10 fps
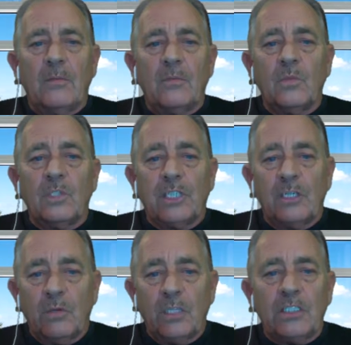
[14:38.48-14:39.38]
which
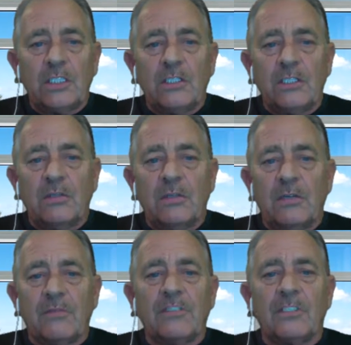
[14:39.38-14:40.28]
increases
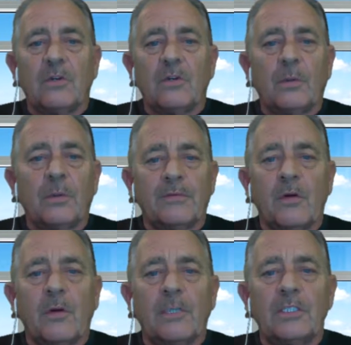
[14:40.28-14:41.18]
your physical
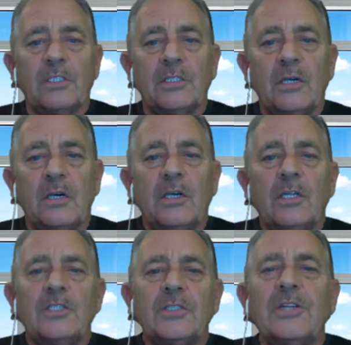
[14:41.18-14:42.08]
performance,
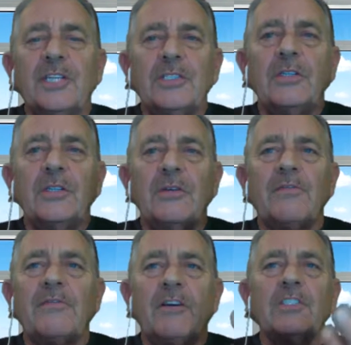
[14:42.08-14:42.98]
so that you're
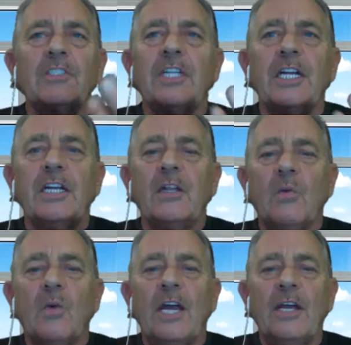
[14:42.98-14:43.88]
functioning the
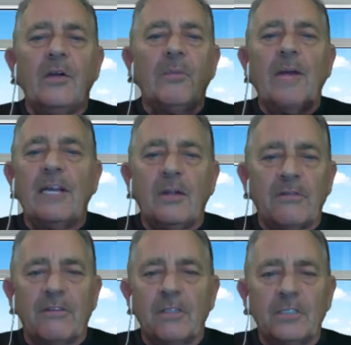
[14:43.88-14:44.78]
way you're meant to
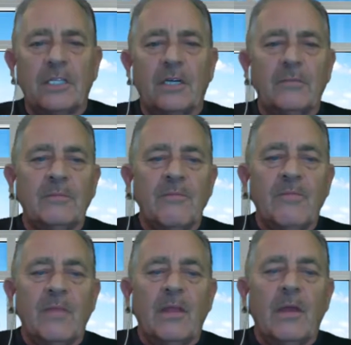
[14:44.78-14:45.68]
function,
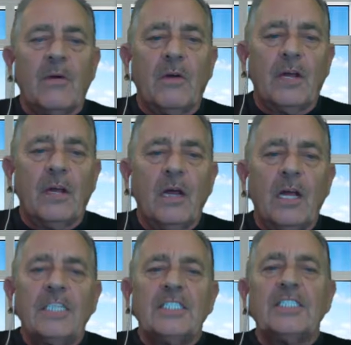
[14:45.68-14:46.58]
all right?
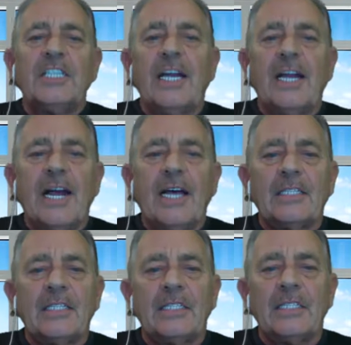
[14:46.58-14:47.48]

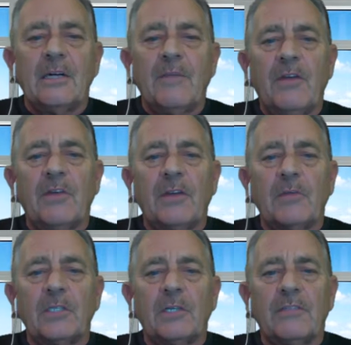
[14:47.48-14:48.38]
CNS, your central
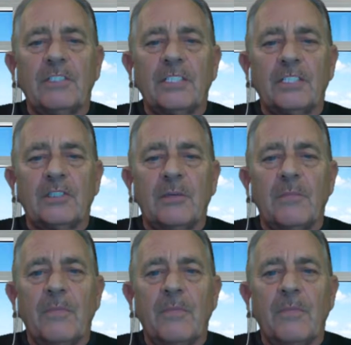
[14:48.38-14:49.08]
nervous system,